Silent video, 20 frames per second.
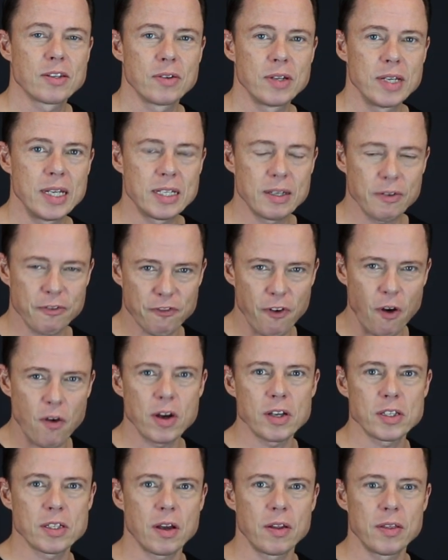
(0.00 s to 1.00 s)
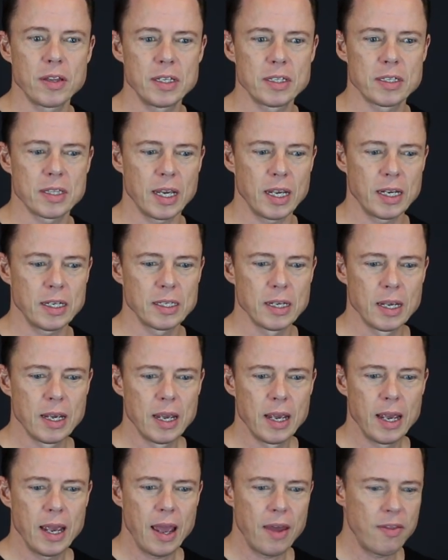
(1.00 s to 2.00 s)
So you need to focus on these things,
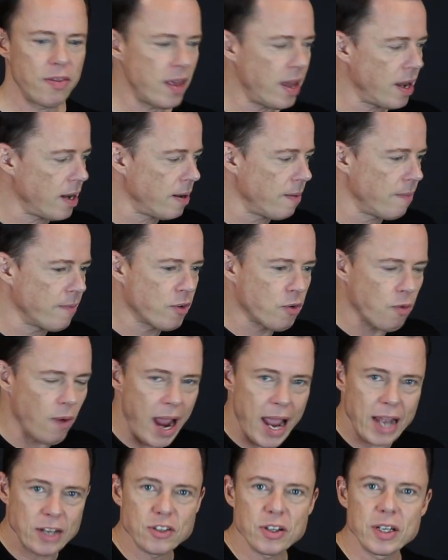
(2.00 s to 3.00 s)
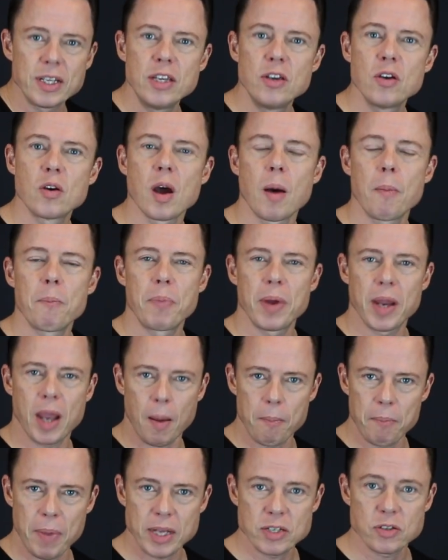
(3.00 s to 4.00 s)
and then gradually you can
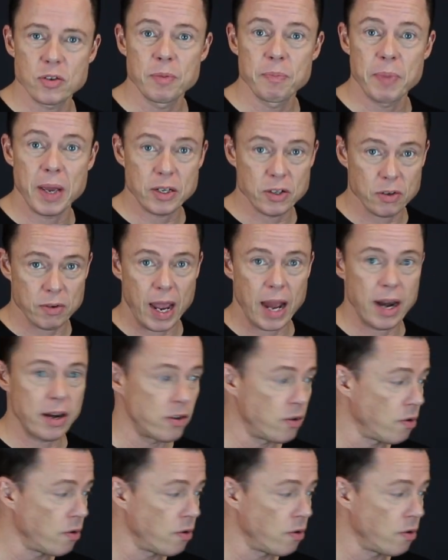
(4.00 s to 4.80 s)
become better and better at it.